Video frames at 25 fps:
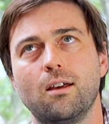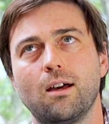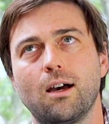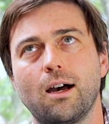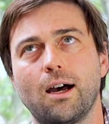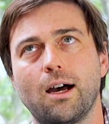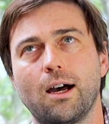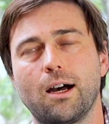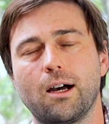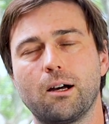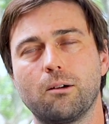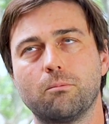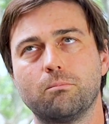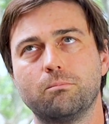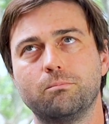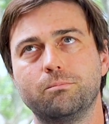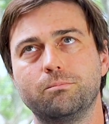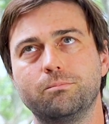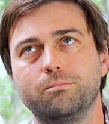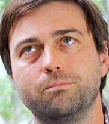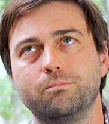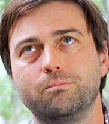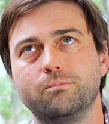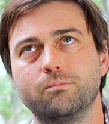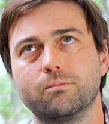
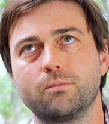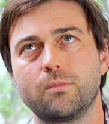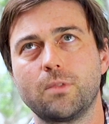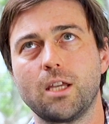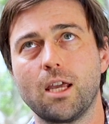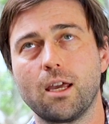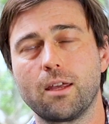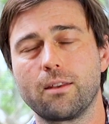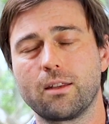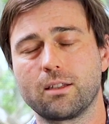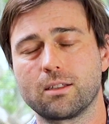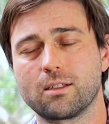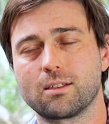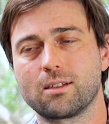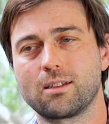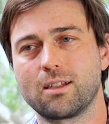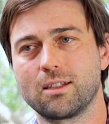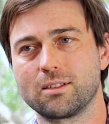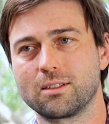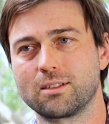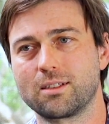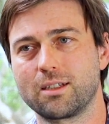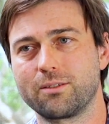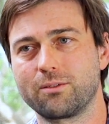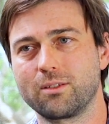yeah, that's
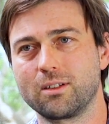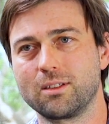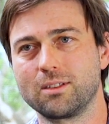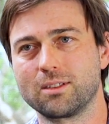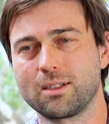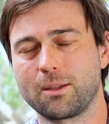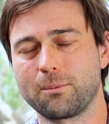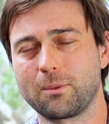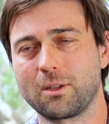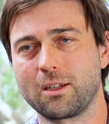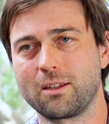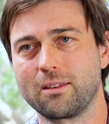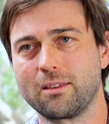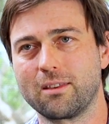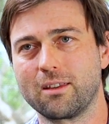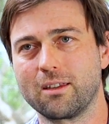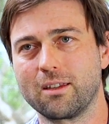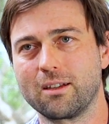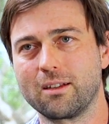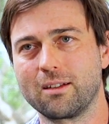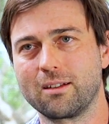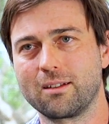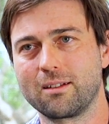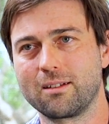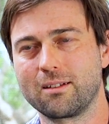definitely something
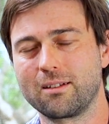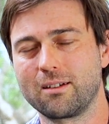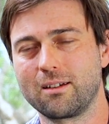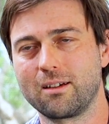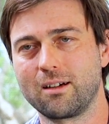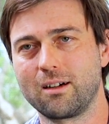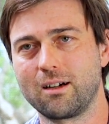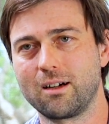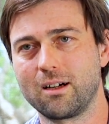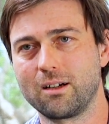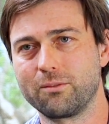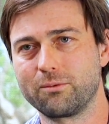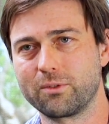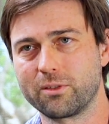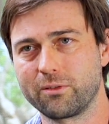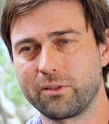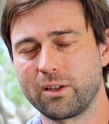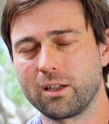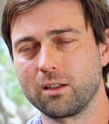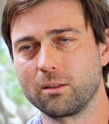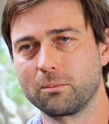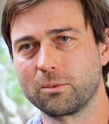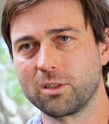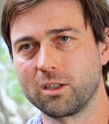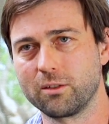that I've
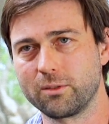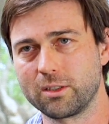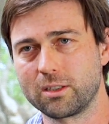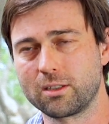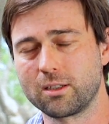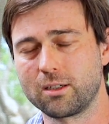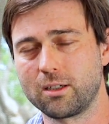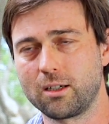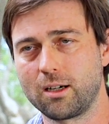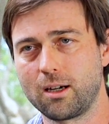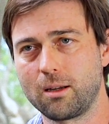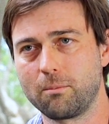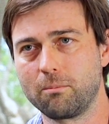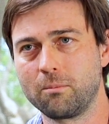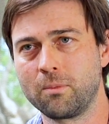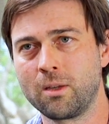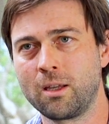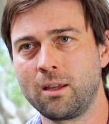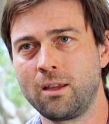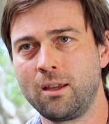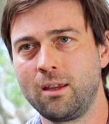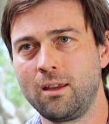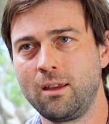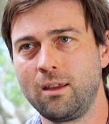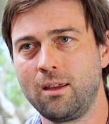developed over time.
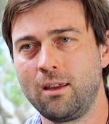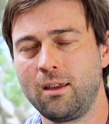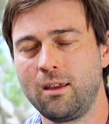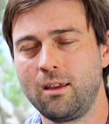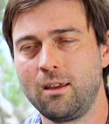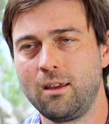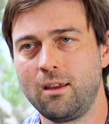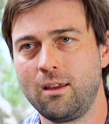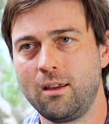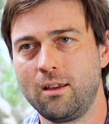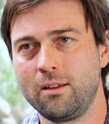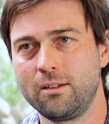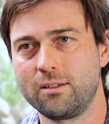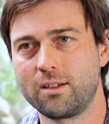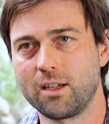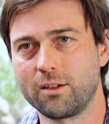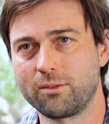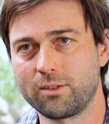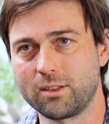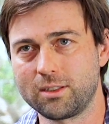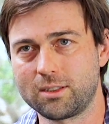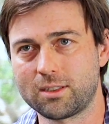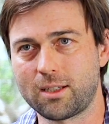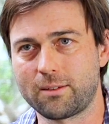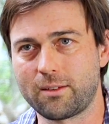
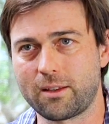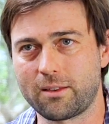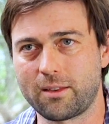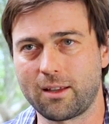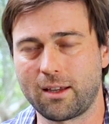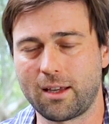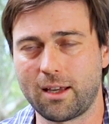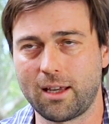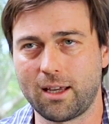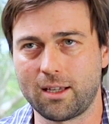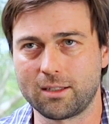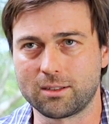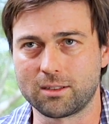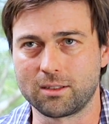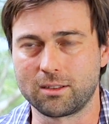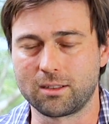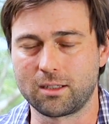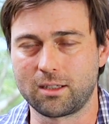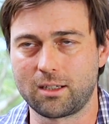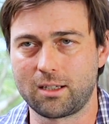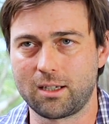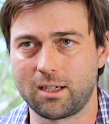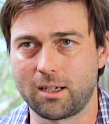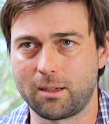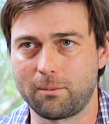Definitely something that
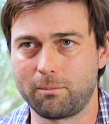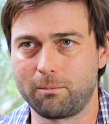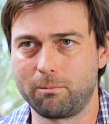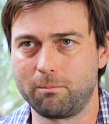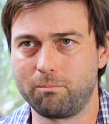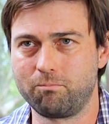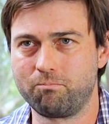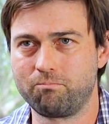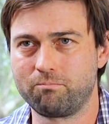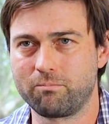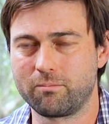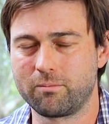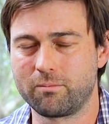hasn't come